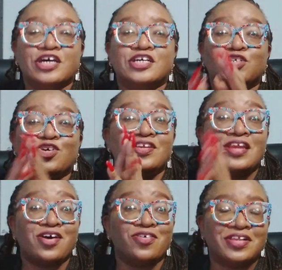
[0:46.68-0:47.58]
So
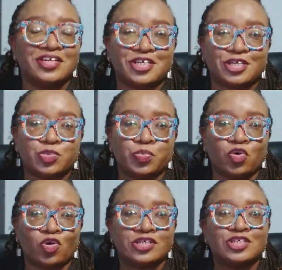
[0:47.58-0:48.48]
now let's
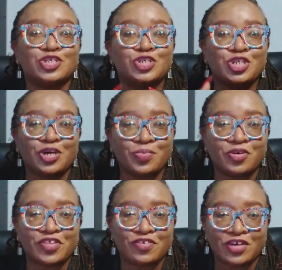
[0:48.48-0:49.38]
explore some
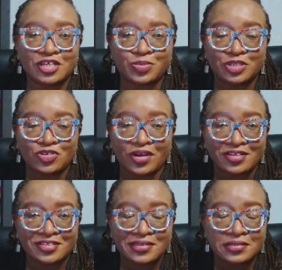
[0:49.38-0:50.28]
of the investment
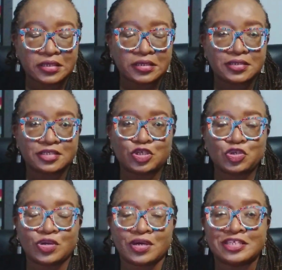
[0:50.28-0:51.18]
strategies that it is that
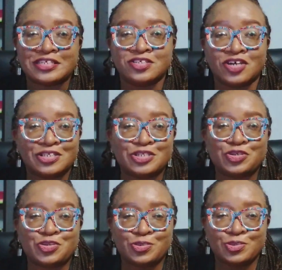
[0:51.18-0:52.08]
you can start to
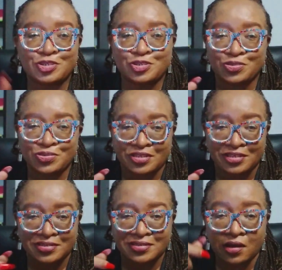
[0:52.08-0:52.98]
use to do
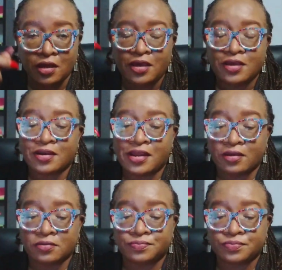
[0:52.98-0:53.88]
this.
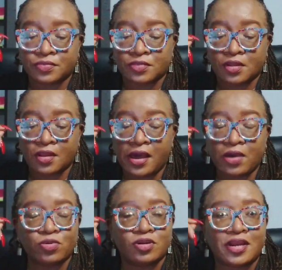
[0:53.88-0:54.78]
Now, I
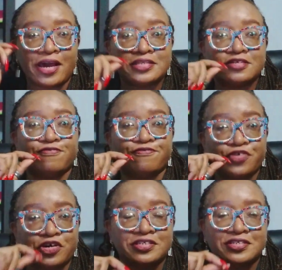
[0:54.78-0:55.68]
would like to
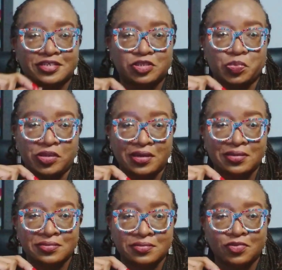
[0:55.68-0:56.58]
first
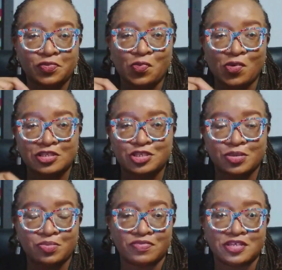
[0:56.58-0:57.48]
explain what
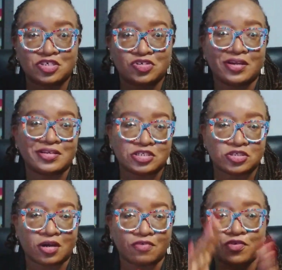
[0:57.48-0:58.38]
some of these strategies
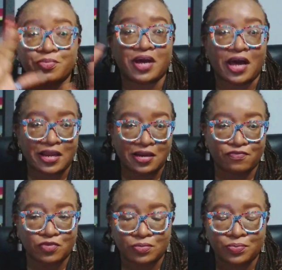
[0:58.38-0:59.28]
are from a high
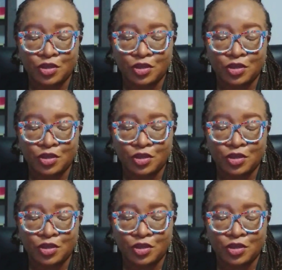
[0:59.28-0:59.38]
level.